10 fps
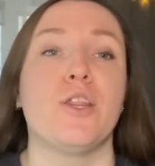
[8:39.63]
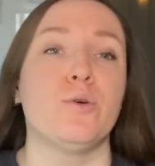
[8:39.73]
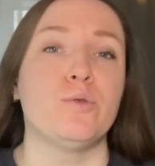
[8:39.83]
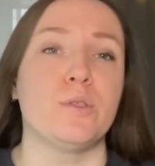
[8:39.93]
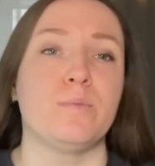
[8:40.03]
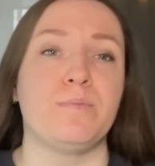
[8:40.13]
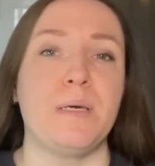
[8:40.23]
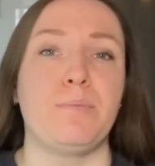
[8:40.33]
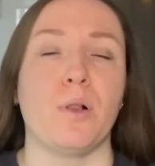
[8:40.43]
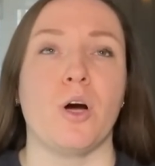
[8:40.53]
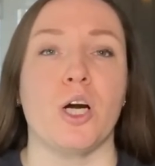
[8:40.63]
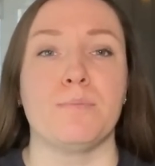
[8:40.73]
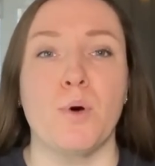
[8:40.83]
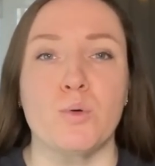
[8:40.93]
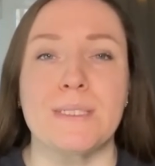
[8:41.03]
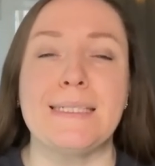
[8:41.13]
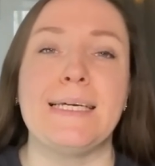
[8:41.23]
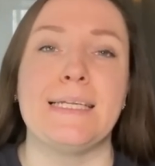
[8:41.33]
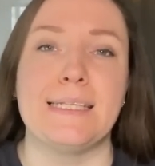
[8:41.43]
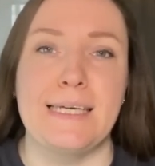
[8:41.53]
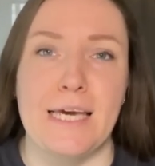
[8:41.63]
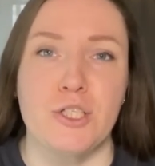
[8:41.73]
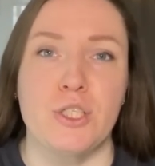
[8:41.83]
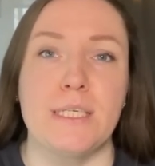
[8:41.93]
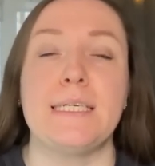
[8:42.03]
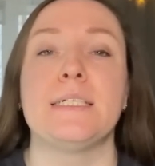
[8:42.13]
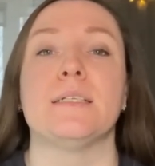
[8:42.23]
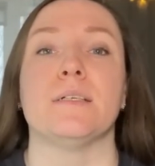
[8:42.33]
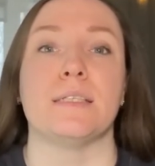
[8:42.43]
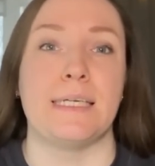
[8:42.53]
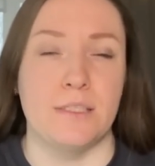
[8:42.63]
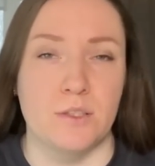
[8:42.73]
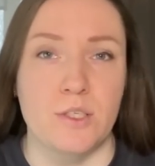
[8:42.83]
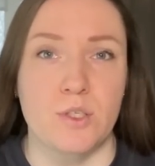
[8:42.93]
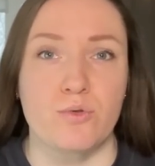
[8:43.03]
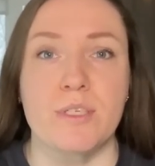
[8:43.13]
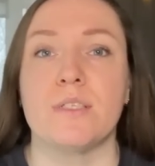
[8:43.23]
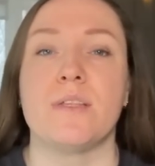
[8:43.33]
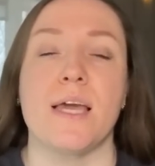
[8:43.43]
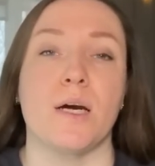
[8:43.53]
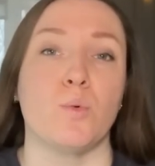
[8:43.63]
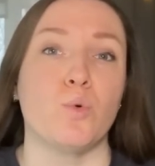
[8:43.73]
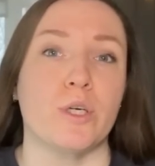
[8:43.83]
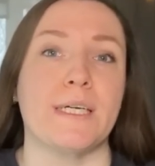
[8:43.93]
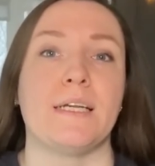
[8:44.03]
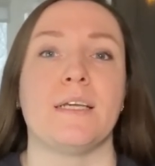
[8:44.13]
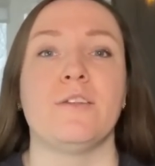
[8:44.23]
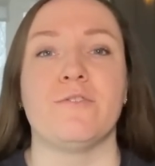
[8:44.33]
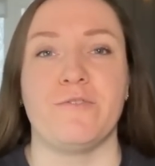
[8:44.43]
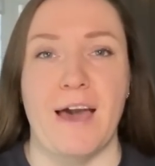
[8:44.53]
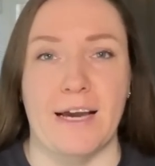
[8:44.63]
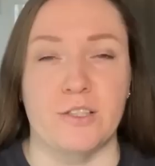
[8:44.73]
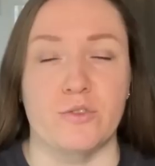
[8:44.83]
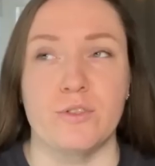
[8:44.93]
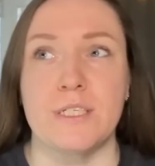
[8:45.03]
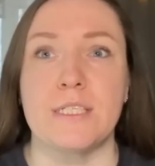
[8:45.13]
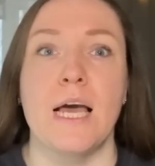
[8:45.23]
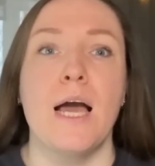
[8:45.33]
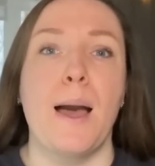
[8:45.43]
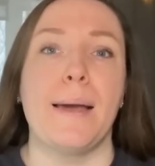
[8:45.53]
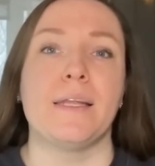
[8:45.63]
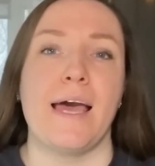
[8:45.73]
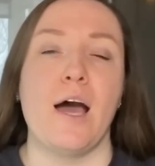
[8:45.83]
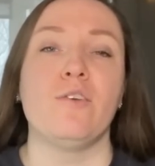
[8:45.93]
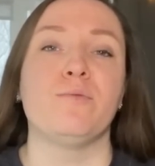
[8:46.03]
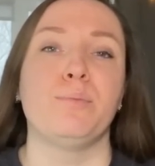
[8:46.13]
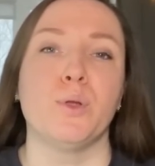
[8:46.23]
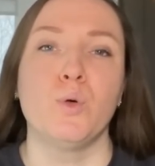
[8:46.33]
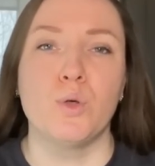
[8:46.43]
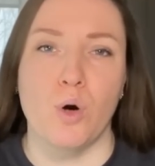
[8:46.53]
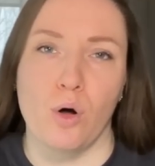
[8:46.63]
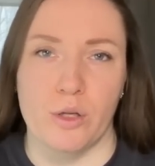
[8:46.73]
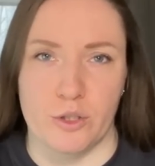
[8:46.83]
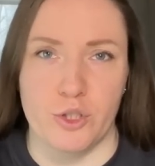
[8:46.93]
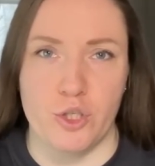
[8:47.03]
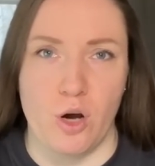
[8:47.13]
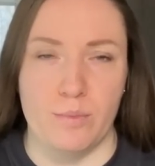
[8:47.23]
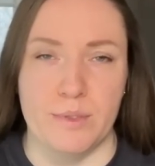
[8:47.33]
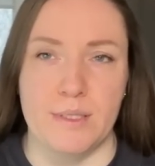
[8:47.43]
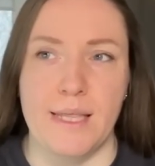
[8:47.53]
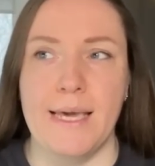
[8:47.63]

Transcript: Those people are mostly engaged in industries, they are working in factories and have blue-collar jobs.